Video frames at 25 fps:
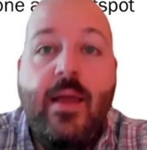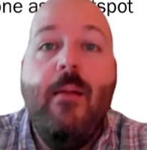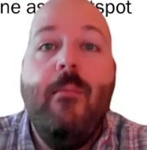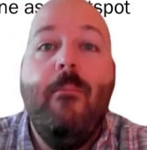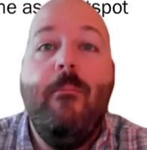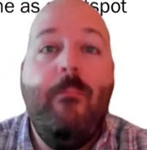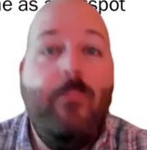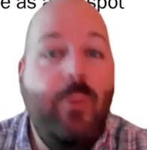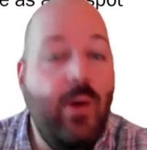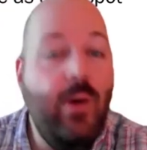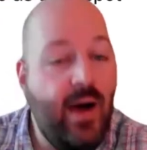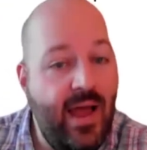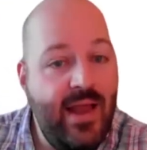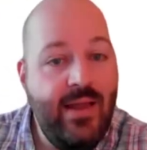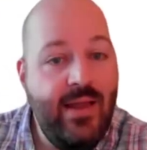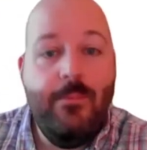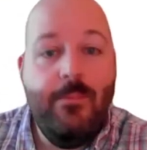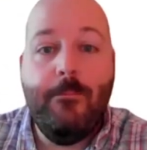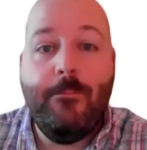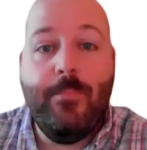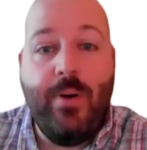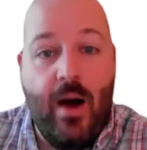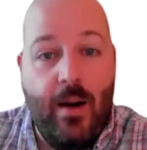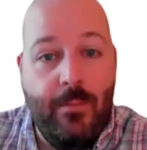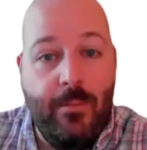But
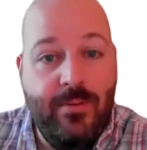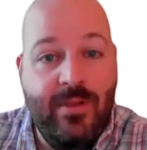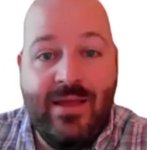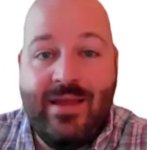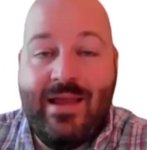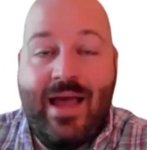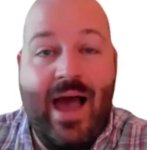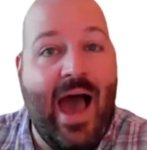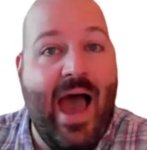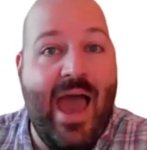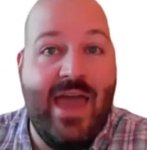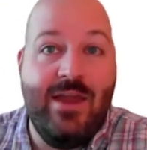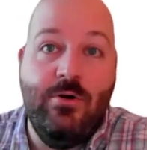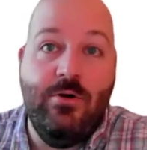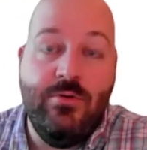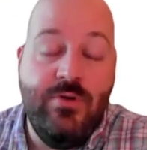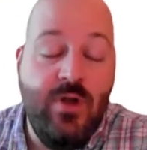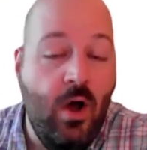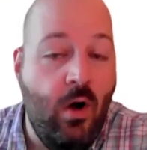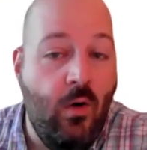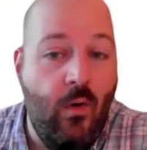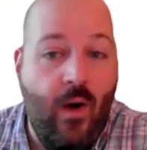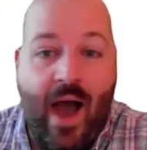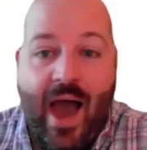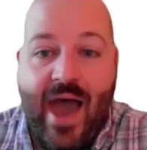public, I don't
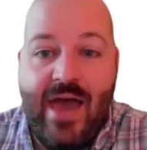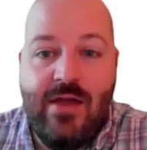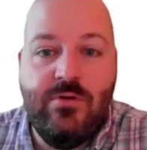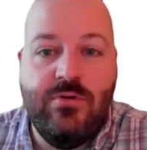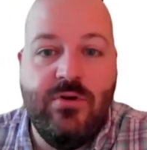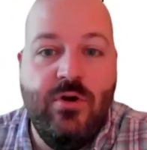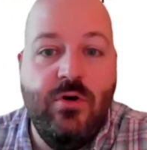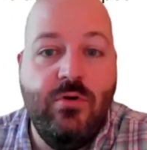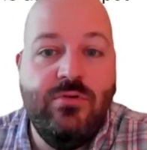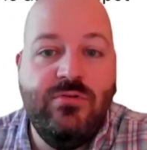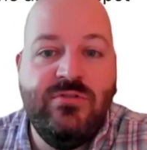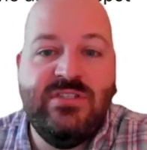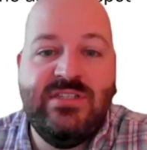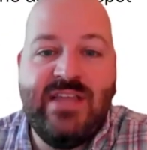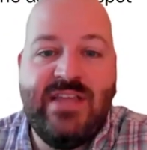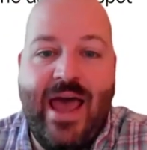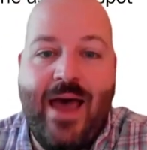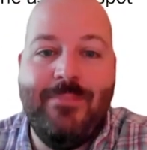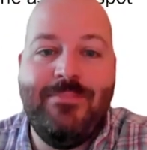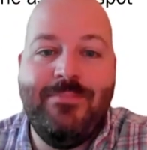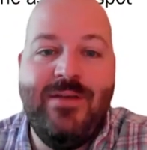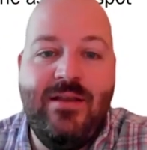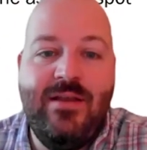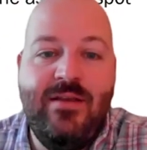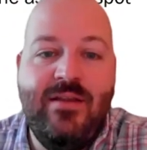know. I don't know who's
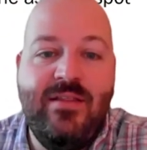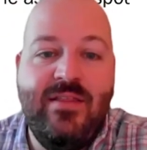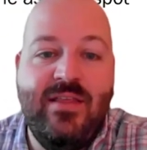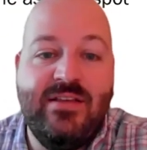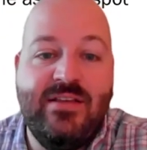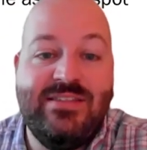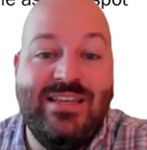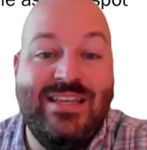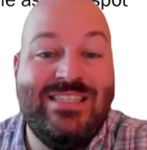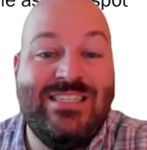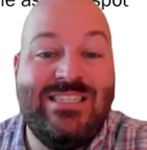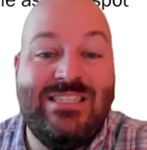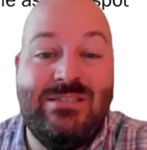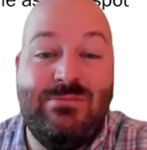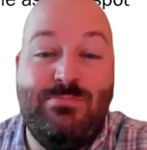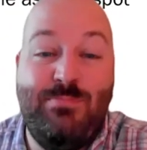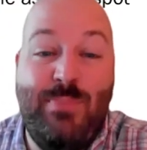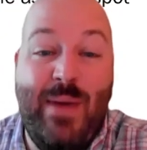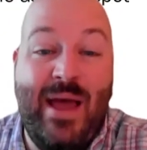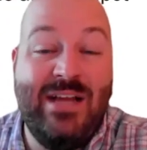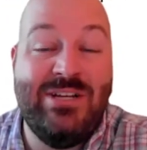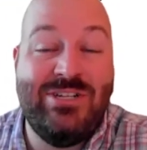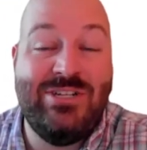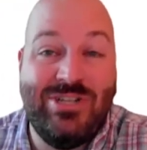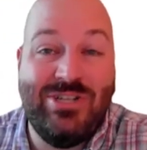tapped into this,
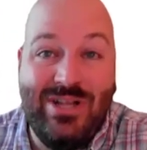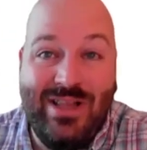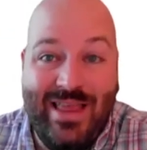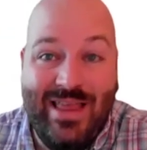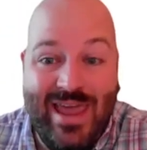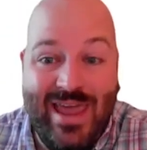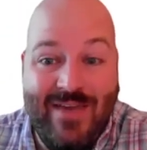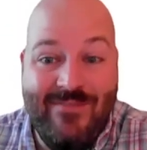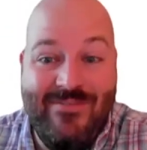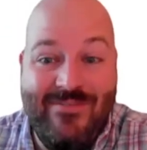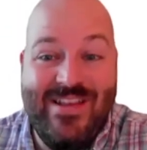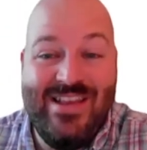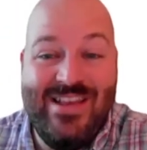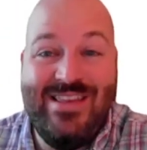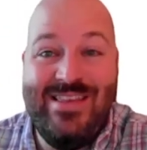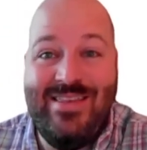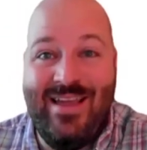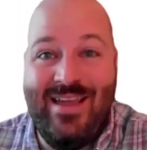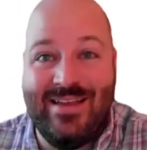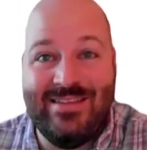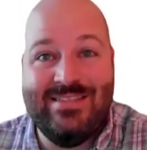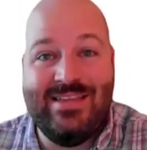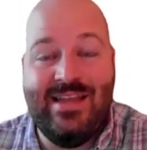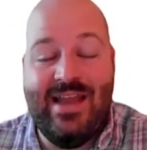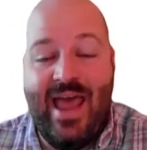especially if it
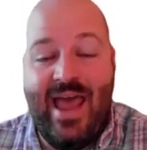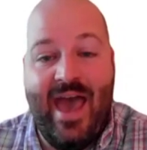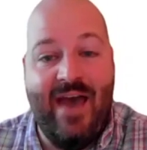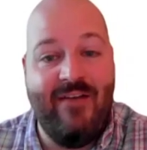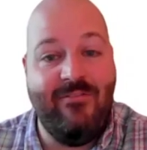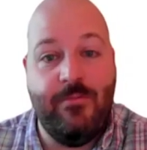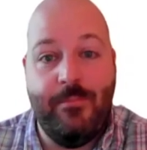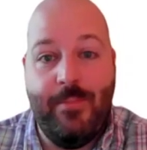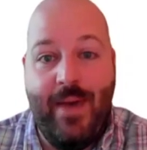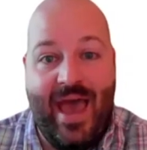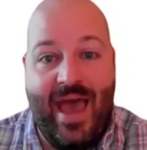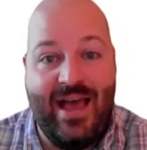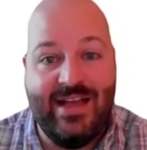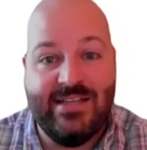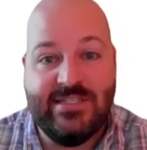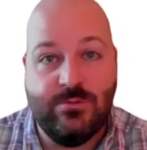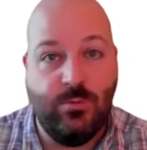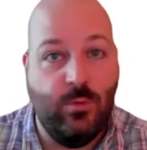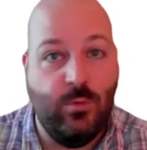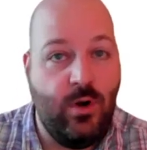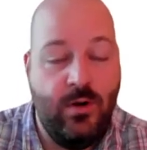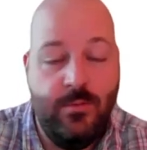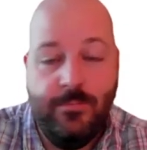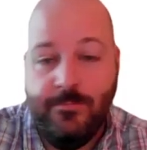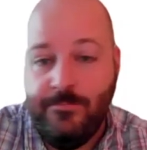doesn't have a
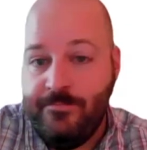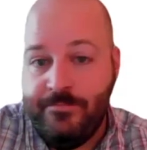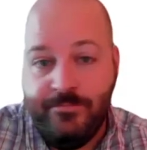password.